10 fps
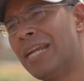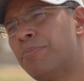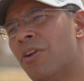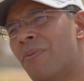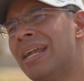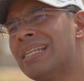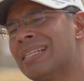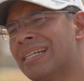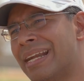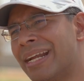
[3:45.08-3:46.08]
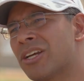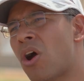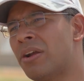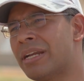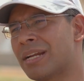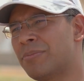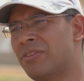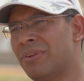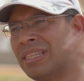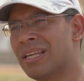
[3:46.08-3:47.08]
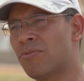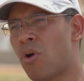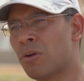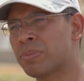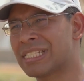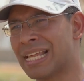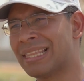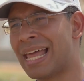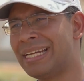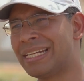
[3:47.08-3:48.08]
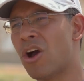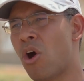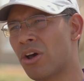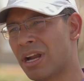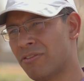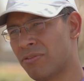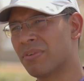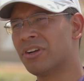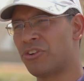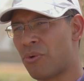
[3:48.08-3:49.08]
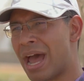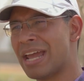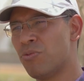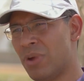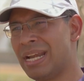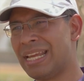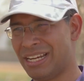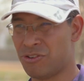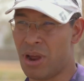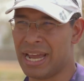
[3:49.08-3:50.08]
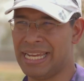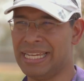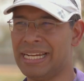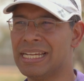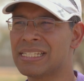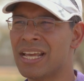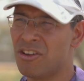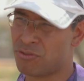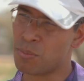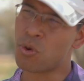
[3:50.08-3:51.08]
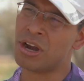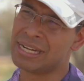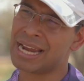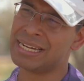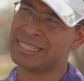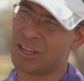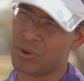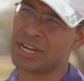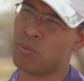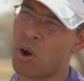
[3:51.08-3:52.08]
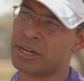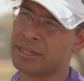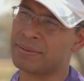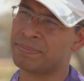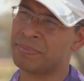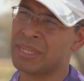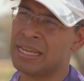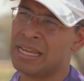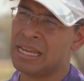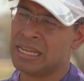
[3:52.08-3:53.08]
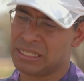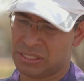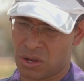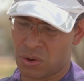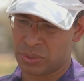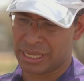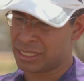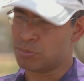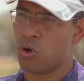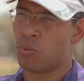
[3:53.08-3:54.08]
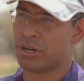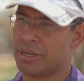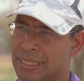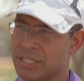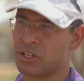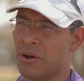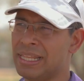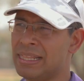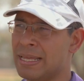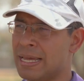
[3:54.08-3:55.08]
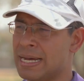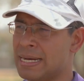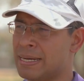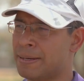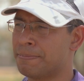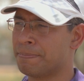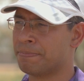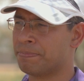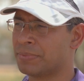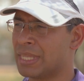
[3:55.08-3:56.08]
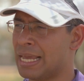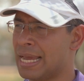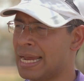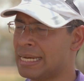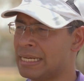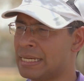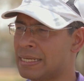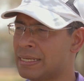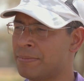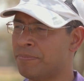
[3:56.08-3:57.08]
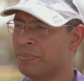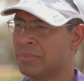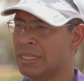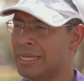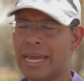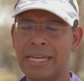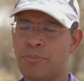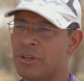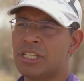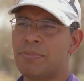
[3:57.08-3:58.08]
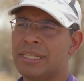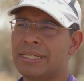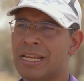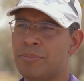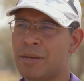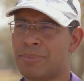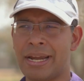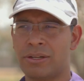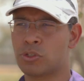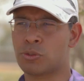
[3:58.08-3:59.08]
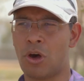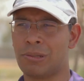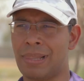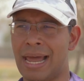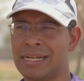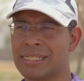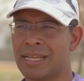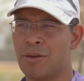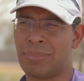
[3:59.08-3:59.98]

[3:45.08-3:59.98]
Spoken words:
It prevents the direct contact between the warm sunlight or a dry wind in dry areas from contacting the wet water. So there is more water in the soil. In principle, it can be applied to small plants.